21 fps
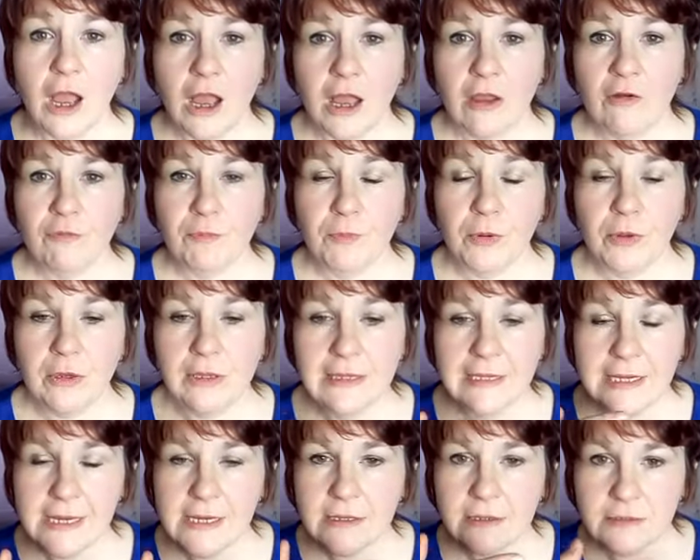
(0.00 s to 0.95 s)
I've put
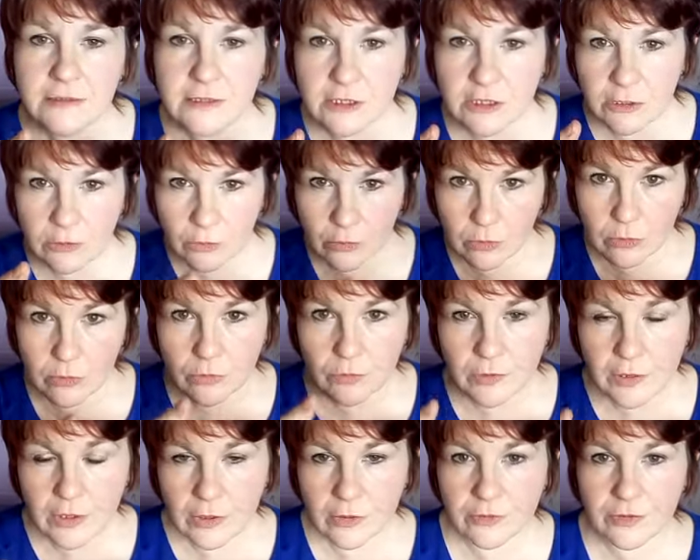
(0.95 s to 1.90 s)
links to
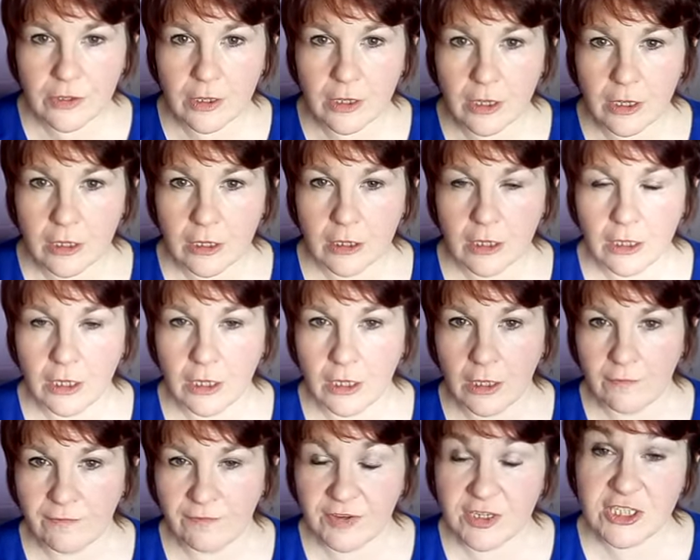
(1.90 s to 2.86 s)
all the other
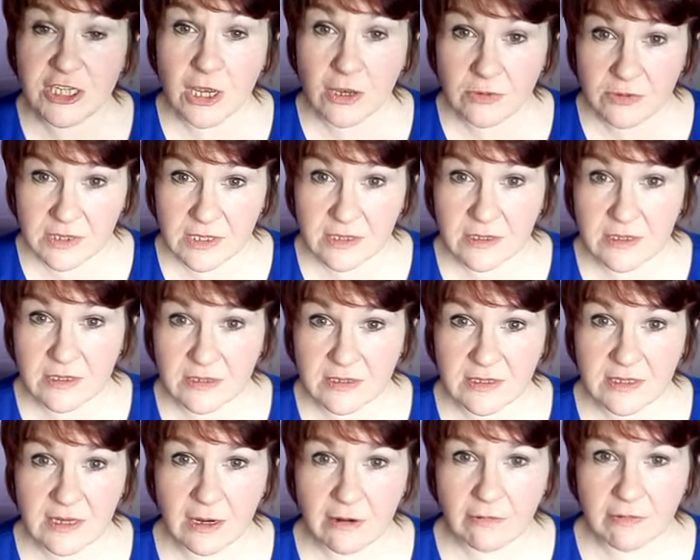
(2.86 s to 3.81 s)
videos in
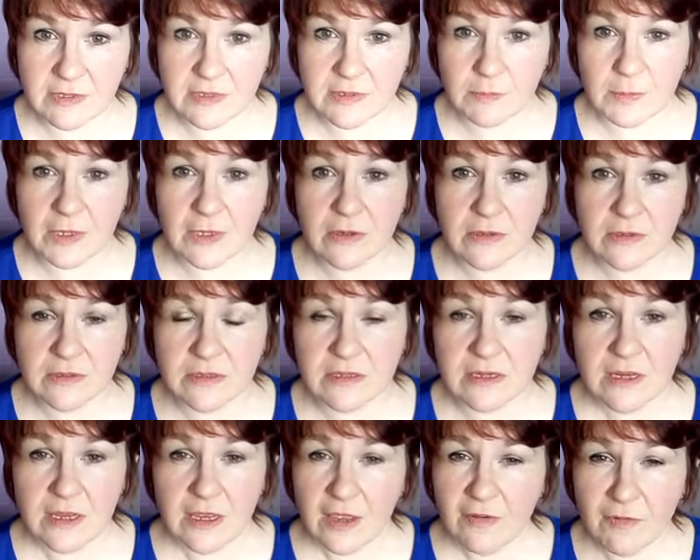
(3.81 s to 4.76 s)
this series,
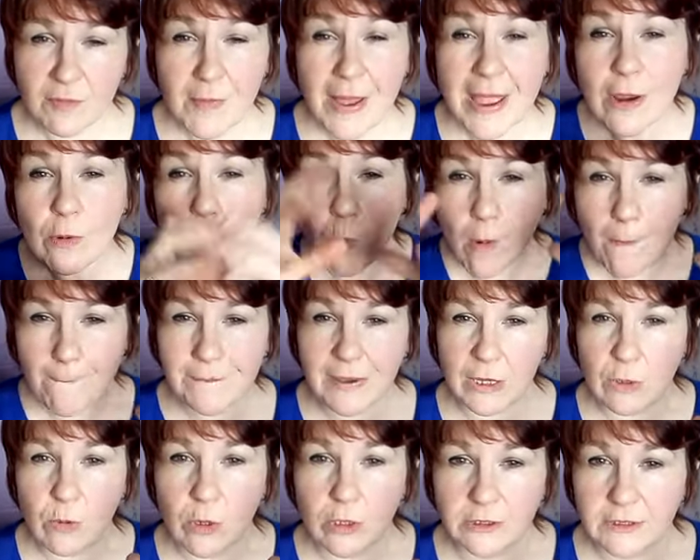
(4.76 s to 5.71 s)
because if I make one
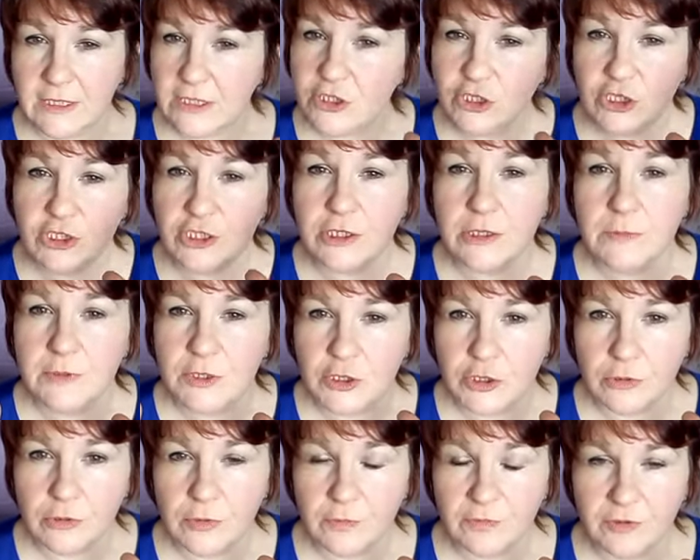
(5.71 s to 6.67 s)
big one, it's just going to be too